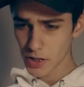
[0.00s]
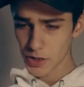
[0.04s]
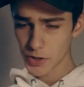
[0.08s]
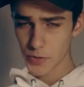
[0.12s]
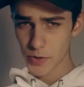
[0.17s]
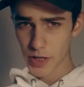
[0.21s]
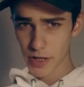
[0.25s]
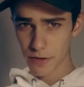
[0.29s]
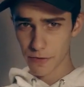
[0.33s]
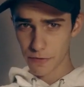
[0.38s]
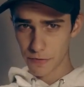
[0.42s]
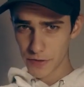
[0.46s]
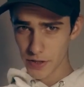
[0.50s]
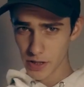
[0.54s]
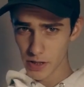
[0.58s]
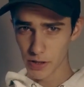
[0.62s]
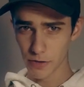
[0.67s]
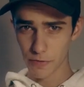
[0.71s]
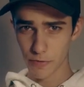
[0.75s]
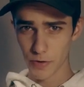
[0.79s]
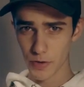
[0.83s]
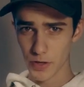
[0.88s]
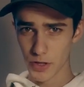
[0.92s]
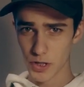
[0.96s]
You get a
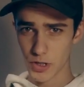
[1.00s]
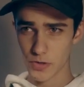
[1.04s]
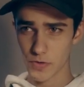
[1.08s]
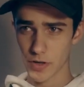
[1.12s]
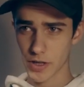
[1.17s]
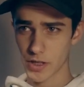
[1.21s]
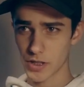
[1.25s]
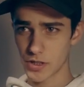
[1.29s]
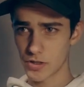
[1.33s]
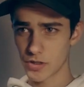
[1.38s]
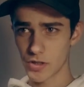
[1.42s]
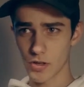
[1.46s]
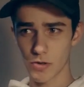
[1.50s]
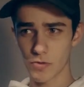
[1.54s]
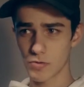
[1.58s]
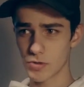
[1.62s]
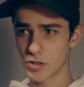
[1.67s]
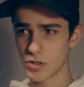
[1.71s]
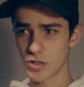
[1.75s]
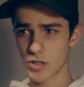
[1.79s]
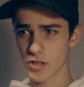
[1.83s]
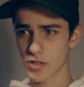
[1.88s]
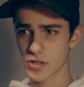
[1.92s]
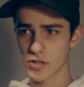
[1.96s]
feeling for the trick, you
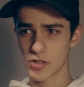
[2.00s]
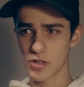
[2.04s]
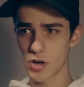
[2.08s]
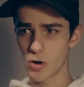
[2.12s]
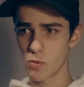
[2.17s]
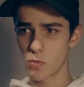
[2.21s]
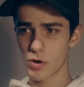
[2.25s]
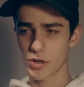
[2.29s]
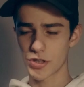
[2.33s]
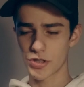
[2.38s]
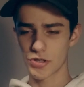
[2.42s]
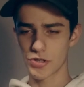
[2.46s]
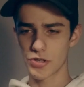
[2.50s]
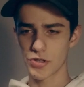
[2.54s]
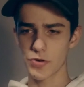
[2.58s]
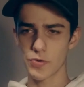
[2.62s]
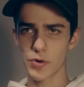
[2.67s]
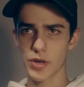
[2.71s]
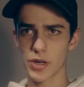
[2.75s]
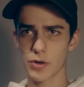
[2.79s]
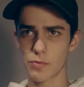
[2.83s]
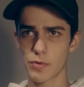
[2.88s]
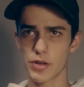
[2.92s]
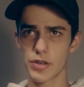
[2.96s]
just know what you're
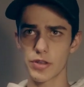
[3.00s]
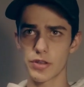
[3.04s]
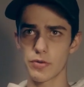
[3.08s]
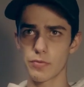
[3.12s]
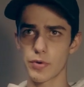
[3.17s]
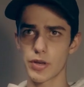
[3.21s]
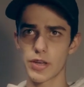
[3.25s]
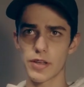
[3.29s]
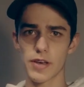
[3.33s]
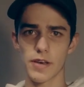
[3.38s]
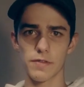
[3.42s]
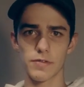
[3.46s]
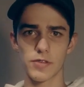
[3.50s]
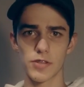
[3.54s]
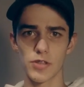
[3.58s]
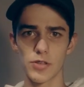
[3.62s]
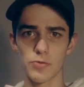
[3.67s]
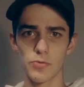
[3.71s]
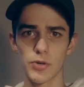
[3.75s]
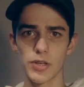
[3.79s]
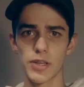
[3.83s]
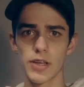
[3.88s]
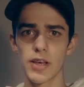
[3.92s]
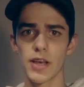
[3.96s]
doing when you have to
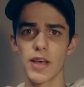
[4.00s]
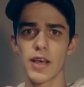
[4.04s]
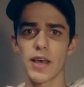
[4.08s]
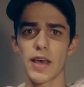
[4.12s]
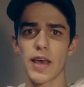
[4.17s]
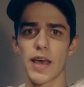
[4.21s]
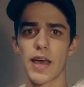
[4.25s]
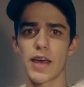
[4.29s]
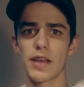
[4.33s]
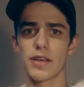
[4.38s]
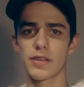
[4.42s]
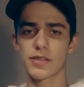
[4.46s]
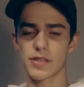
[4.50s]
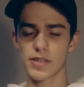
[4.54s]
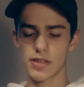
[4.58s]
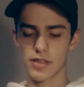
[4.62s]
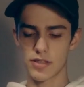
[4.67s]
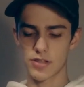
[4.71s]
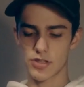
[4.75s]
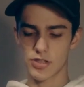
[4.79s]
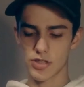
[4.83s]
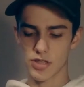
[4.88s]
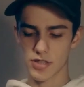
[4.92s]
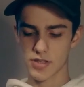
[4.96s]
do it, and
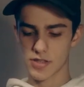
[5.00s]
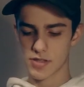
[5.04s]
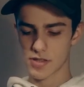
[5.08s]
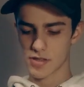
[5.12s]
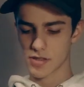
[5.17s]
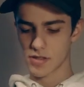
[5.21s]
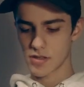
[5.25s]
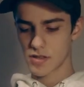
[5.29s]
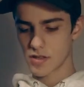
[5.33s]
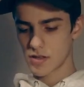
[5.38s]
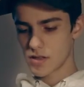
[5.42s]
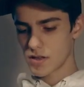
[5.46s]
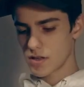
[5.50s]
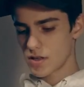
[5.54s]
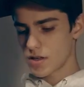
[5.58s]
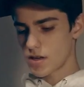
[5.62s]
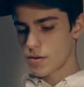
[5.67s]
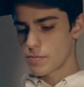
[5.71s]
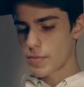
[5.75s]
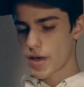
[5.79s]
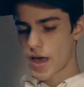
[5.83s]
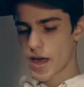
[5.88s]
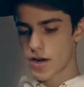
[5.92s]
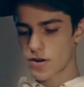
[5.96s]
it's just a
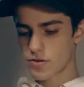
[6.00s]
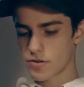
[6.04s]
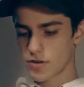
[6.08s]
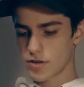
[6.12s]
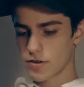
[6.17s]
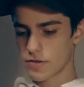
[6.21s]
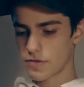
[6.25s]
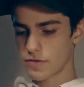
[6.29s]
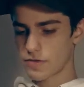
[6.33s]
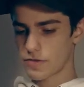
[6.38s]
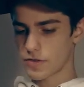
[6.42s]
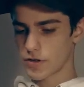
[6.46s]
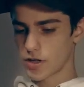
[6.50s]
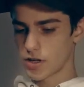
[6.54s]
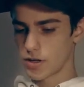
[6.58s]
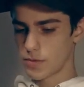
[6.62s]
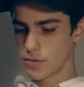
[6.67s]
matter of